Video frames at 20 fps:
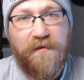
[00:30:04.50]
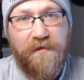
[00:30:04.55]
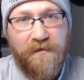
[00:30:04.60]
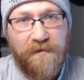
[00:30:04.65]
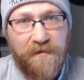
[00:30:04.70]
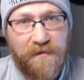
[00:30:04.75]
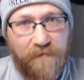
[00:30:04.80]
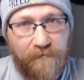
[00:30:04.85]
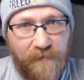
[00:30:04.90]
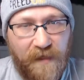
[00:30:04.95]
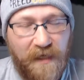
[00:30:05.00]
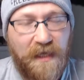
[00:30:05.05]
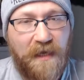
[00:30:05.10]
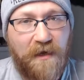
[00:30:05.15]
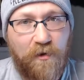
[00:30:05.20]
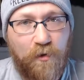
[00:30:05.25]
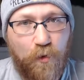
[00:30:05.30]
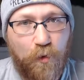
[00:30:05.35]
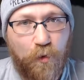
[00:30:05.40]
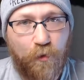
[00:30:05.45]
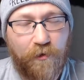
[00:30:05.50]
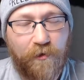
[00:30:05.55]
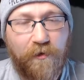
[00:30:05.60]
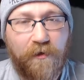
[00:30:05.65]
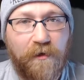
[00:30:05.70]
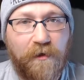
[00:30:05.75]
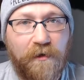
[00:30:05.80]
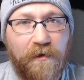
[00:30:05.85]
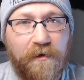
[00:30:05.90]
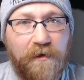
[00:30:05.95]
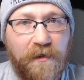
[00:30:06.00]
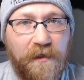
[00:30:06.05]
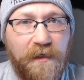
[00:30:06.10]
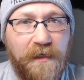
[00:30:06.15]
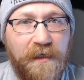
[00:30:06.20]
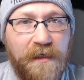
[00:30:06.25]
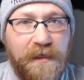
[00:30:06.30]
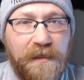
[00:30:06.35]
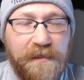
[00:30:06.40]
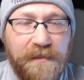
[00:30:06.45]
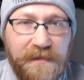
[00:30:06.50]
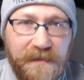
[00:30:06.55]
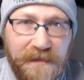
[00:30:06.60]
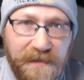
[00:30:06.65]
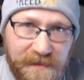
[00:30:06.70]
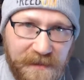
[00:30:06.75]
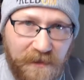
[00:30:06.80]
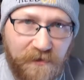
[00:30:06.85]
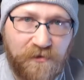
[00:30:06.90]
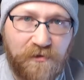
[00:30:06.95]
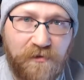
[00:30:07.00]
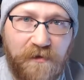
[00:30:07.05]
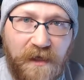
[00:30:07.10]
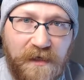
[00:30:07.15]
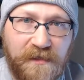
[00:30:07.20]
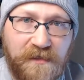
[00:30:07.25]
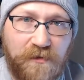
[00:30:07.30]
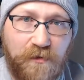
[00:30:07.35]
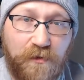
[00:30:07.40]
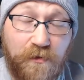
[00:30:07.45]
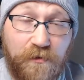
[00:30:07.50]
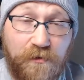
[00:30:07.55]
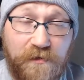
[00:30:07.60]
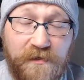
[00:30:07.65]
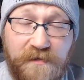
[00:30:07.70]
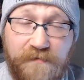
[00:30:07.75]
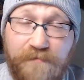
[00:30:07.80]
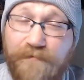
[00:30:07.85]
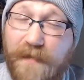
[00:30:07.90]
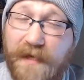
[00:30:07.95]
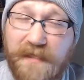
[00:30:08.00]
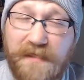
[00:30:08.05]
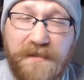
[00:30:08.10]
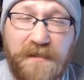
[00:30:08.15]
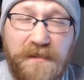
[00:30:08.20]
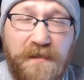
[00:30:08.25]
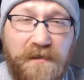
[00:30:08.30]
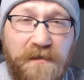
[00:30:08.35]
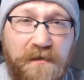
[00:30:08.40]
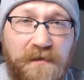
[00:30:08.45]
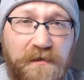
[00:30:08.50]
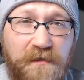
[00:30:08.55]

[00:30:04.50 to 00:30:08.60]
to making order. Decentralized order is messy,